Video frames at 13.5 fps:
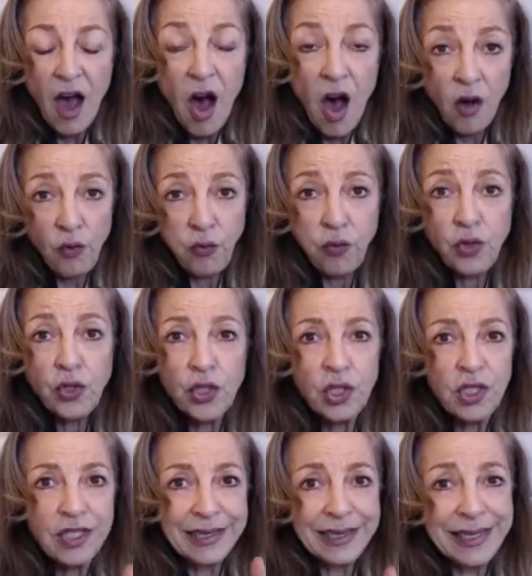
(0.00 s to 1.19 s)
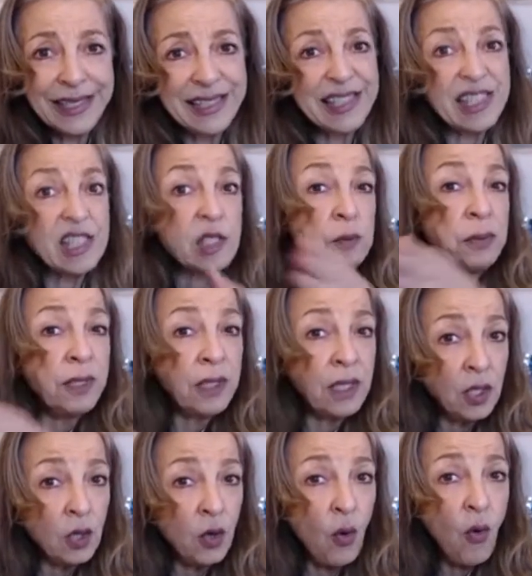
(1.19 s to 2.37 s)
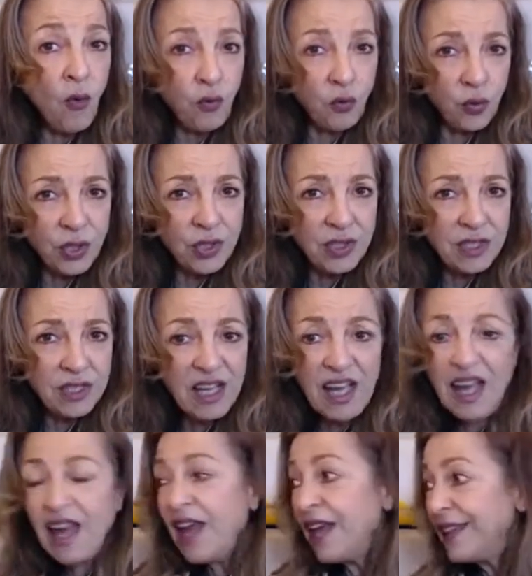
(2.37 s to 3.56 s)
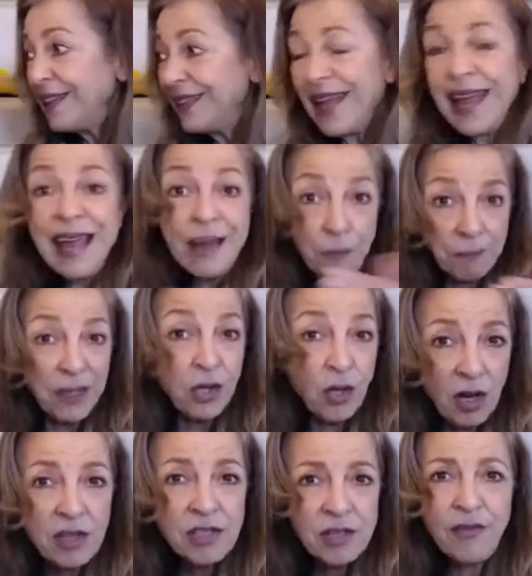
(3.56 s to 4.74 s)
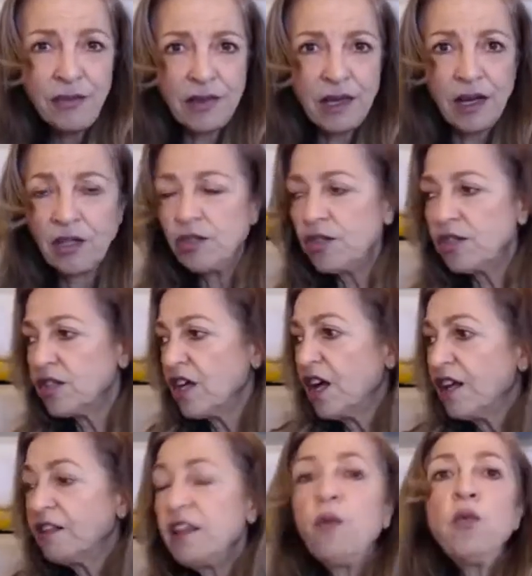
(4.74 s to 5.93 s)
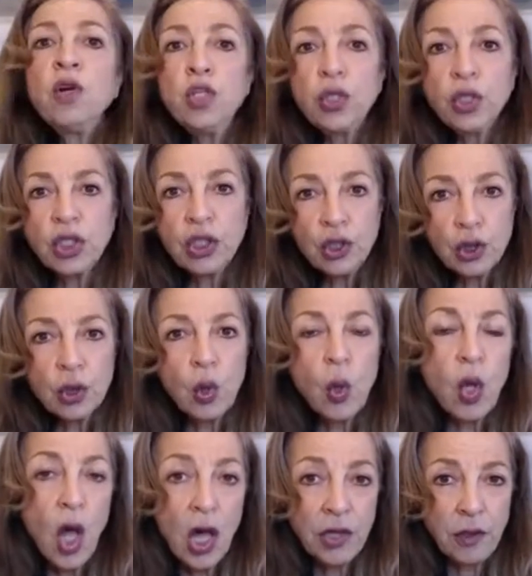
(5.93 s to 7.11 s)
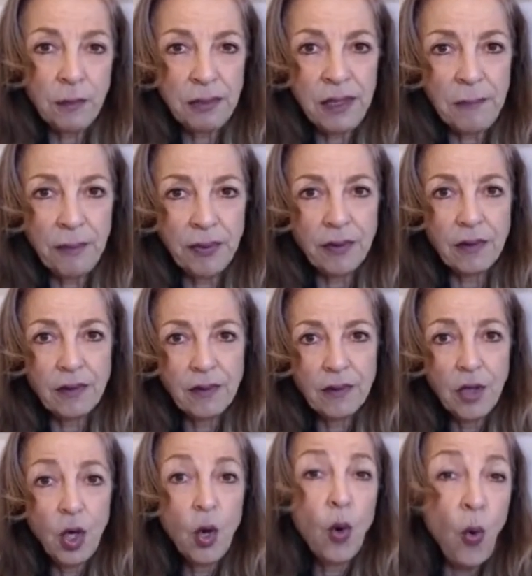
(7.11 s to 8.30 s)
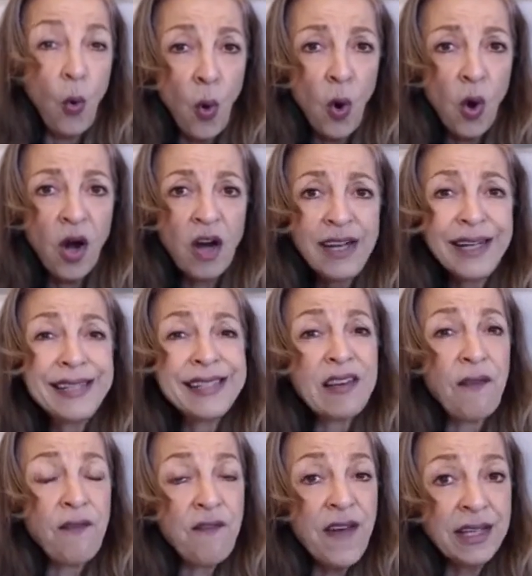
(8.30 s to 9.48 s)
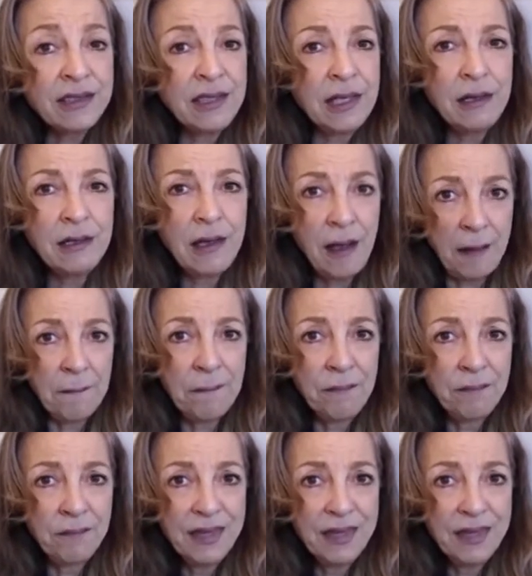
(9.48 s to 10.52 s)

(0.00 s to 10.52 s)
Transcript: Unfortunately, it's spilling over. And they, because of theirs, they want to control other people, or it's affecting them